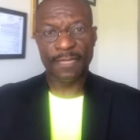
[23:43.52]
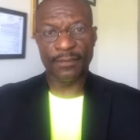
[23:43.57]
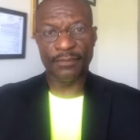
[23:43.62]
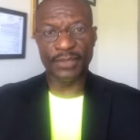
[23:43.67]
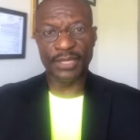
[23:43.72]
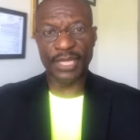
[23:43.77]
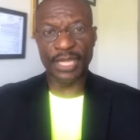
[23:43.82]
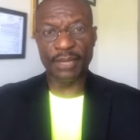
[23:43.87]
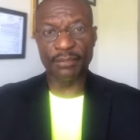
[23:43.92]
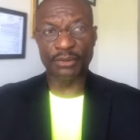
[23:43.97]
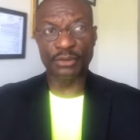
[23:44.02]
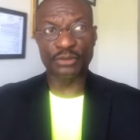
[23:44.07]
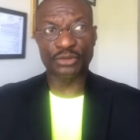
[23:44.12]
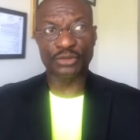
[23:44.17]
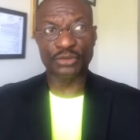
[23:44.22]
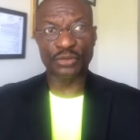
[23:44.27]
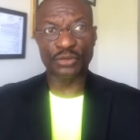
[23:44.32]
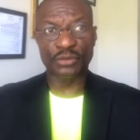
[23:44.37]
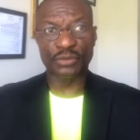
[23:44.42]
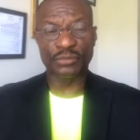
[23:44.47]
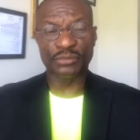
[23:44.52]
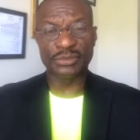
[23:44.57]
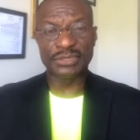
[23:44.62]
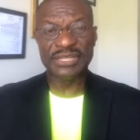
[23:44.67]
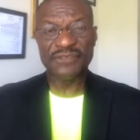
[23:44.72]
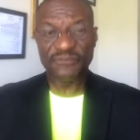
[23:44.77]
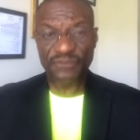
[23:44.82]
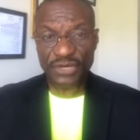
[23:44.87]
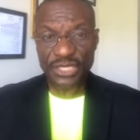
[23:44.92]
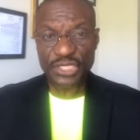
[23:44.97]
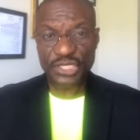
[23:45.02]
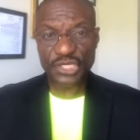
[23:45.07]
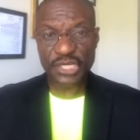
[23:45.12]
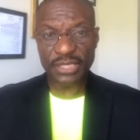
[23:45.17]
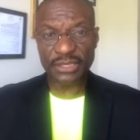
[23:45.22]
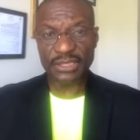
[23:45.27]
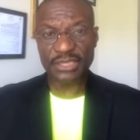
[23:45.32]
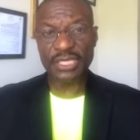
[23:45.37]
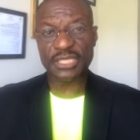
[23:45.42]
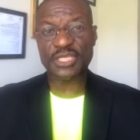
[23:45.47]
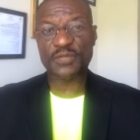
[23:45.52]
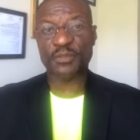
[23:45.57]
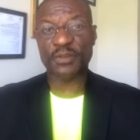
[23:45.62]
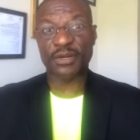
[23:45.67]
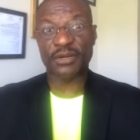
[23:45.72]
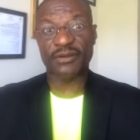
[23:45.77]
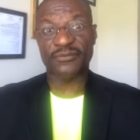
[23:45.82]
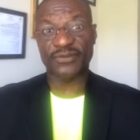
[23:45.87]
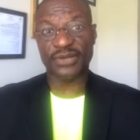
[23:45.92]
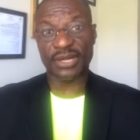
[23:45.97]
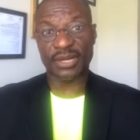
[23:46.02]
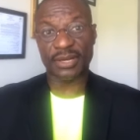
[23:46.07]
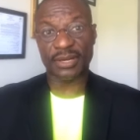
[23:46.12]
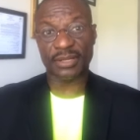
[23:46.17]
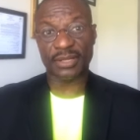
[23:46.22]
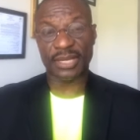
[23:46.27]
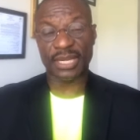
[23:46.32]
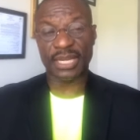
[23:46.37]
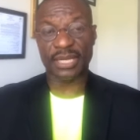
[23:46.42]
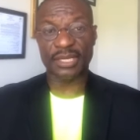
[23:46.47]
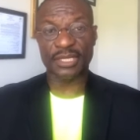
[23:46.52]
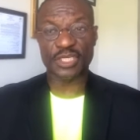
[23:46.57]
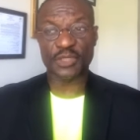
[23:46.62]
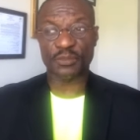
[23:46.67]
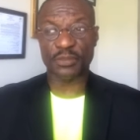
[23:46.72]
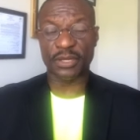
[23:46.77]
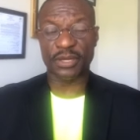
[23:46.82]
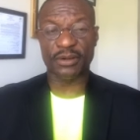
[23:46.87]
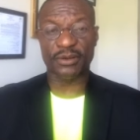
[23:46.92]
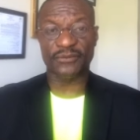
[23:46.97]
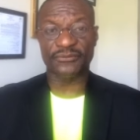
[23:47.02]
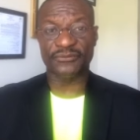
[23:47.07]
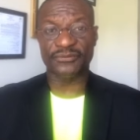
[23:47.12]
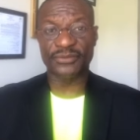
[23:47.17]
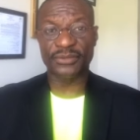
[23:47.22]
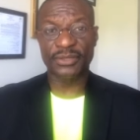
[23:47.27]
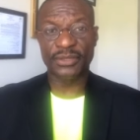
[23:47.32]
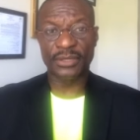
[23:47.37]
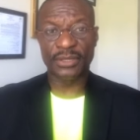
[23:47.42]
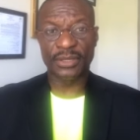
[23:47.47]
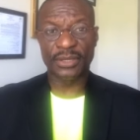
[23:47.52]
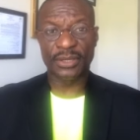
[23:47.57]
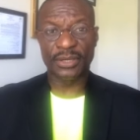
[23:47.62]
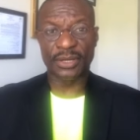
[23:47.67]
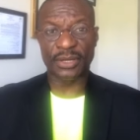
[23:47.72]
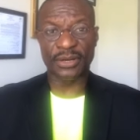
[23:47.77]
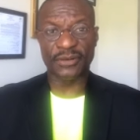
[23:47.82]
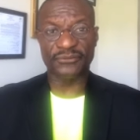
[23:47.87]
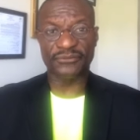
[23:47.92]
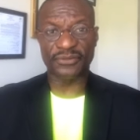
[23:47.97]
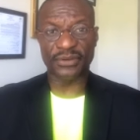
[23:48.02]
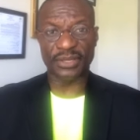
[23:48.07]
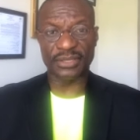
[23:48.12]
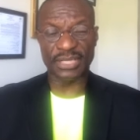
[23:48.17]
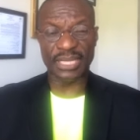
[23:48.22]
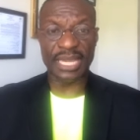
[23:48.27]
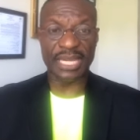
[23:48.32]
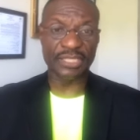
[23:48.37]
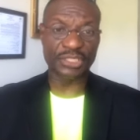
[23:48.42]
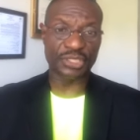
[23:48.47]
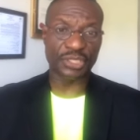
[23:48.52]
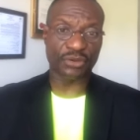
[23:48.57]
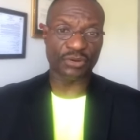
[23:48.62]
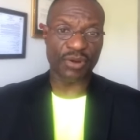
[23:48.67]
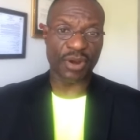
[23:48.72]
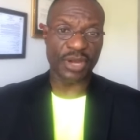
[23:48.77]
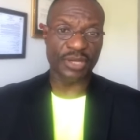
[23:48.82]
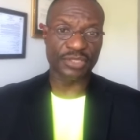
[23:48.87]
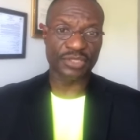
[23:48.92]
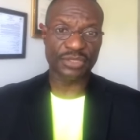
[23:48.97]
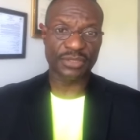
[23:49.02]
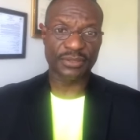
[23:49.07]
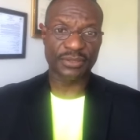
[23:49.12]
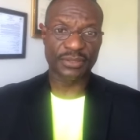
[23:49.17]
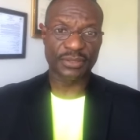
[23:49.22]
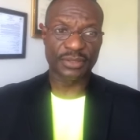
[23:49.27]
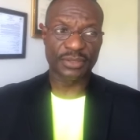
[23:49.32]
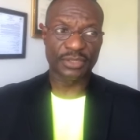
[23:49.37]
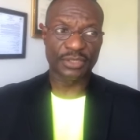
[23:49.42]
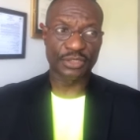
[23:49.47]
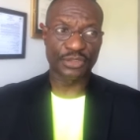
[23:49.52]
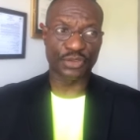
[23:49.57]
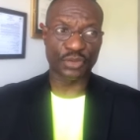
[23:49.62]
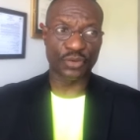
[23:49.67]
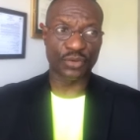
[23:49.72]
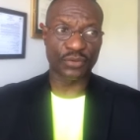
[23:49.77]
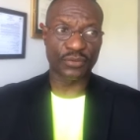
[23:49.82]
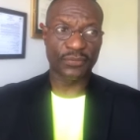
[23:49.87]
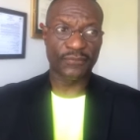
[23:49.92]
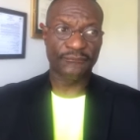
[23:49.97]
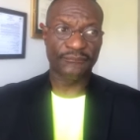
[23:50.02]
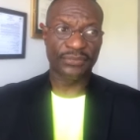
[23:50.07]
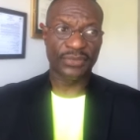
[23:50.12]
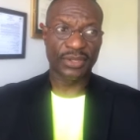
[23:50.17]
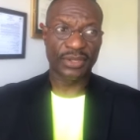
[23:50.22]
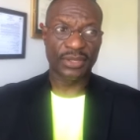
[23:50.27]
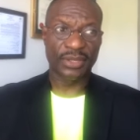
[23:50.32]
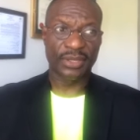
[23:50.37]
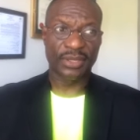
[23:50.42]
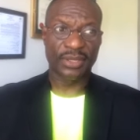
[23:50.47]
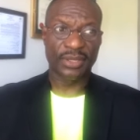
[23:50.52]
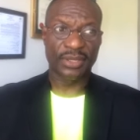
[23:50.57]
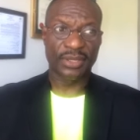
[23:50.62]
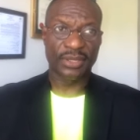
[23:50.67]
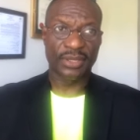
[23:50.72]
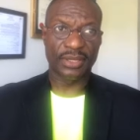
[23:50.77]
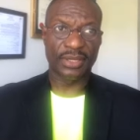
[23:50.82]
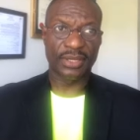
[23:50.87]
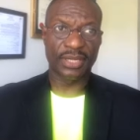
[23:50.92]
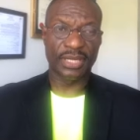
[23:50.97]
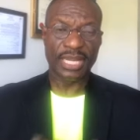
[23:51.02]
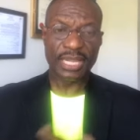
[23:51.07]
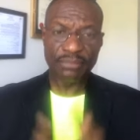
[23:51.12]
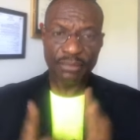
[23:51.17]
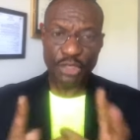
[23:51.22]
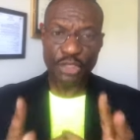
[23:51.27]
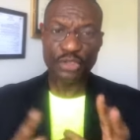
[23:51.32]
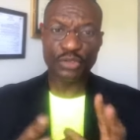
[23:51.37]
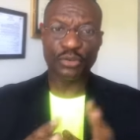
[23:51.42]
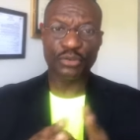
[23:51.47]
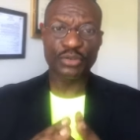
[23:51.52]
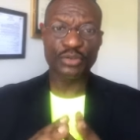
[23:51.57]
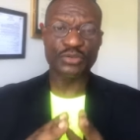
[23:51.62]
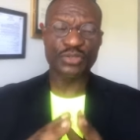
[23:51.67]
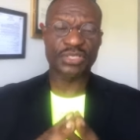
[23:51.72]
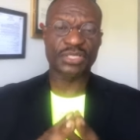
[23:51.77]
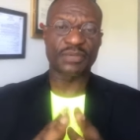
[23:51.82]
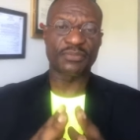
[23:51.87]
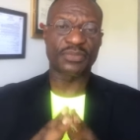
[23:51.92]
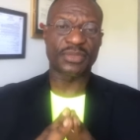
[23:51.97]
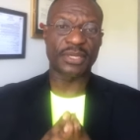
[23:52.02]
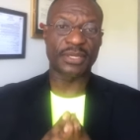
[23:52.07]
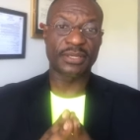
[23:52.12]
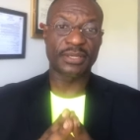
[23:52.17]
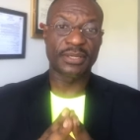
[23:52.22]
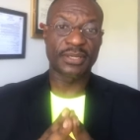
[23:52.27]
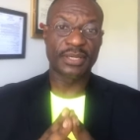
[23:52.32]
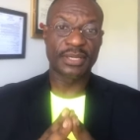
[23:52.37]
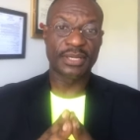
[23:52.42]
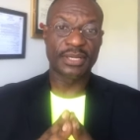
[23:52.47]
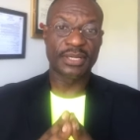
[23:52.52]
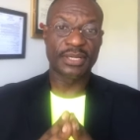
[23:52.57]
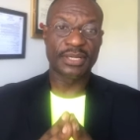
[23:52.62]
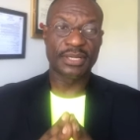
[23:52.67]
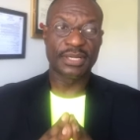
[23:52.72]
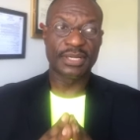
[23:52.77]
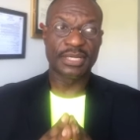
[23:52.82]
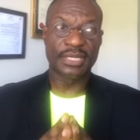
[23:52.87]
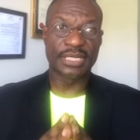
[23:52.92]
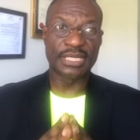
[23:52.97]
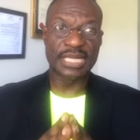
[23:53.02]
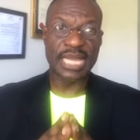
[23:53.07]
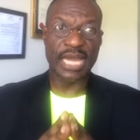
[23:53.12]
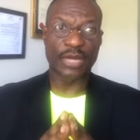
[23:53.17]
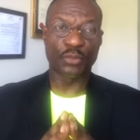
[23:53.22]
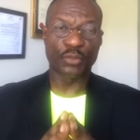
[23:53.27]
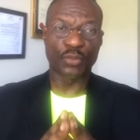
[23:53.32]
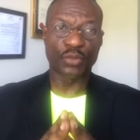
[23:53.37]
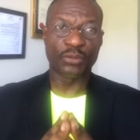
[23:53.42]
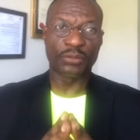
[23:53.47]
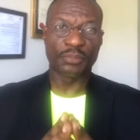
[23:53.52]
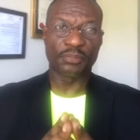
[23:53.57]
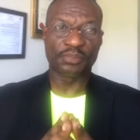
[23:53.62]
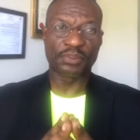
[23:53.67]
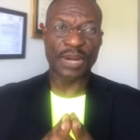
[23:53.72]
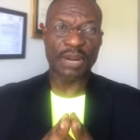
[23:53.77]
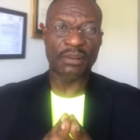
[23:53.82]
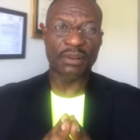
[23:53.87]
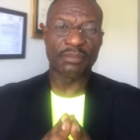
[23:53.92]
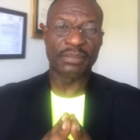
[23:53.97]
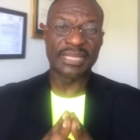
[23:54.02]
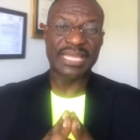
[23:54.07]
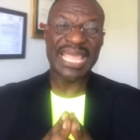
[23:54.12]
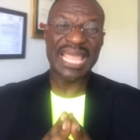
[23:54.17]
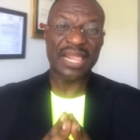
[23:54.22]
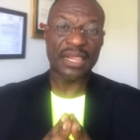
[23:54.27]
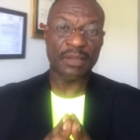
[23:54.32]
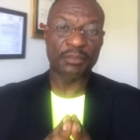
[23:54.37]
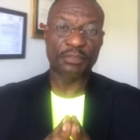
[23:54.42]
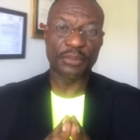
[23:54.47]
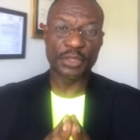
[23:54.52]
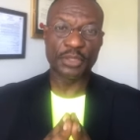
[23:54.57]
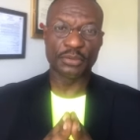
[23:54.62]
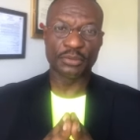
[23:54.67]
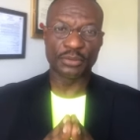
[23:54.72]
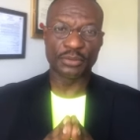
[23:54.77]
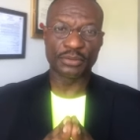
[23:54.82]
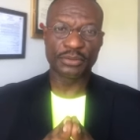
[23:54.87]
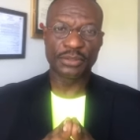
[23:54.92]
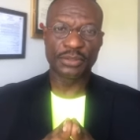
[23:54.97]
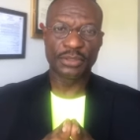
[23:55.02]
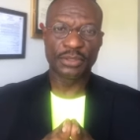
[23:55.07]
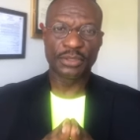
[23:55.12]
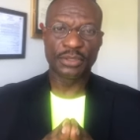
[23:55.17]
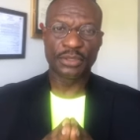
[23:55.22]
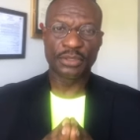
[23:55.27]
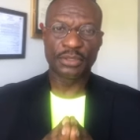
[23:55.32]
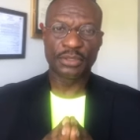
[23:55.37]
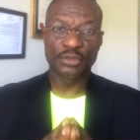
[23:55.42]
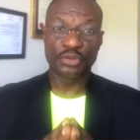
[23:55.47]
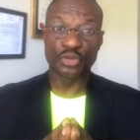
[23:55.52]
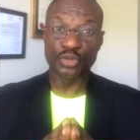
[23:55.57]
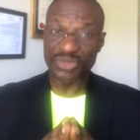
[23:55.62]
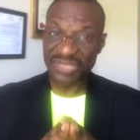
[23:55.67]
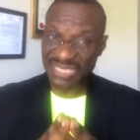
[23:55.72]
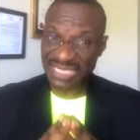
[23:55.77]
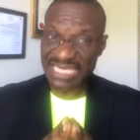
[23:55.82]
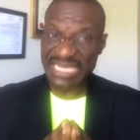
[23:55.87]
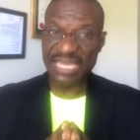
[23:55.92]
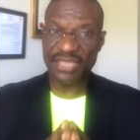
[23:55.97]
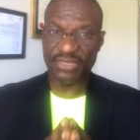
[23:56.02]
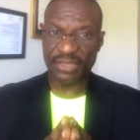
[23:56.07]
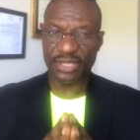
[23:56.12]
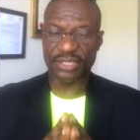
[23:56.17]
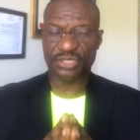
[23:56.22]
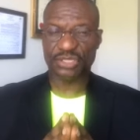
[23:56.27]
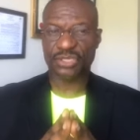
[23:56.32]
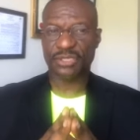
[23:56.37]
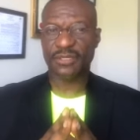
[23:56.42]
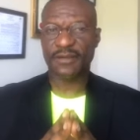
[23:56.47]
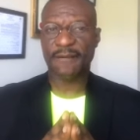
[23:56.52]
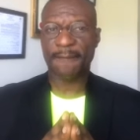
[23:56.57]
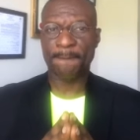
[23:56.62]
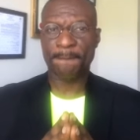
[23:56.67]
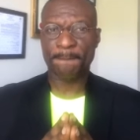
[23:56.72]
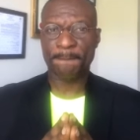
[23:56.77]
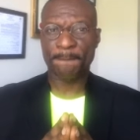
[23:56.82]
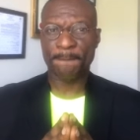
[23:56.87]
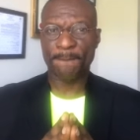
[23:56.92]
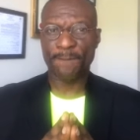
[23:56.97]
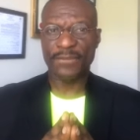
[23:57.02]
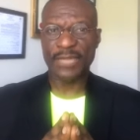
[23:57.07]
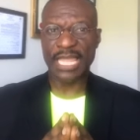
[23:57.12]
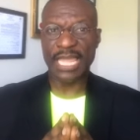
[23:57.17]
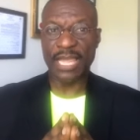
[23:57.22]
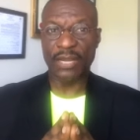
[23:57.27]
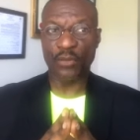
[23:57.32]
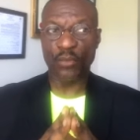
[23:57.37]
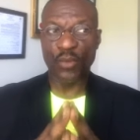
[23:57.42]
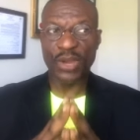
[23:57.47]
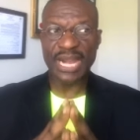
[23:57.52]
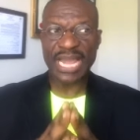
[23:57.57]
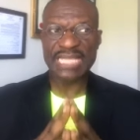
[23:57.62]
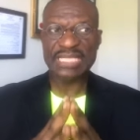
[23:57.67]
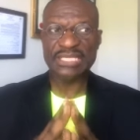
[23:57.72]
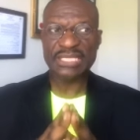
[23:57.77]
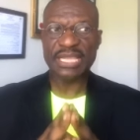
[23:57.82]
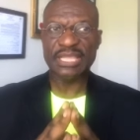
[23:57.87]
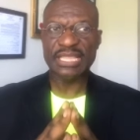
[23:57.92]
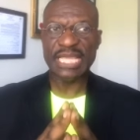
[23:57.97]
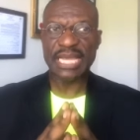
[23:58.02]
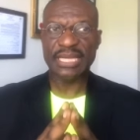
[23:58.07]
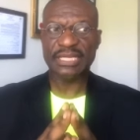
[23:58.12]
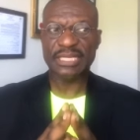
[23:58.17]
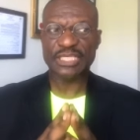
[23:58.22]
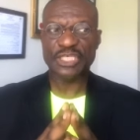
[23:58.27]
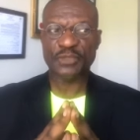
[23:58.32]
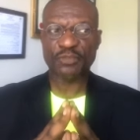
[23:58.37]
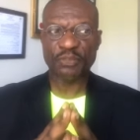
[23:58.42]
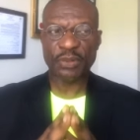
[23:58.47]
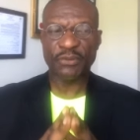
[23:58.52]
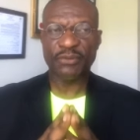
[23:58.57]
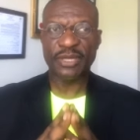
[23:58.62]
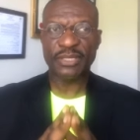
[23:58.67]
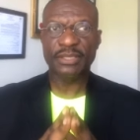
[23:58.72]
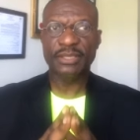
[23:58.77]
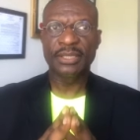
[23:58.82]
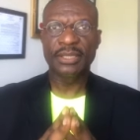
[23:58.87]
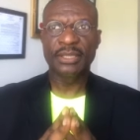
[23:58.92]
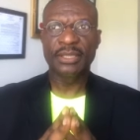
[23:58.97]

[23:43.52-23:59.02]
be able to differentiate the Spirit of God and the Spirit of, of uh, the Antichrist? So let me show you something that will probably help you to see this. And when I say that the spirit,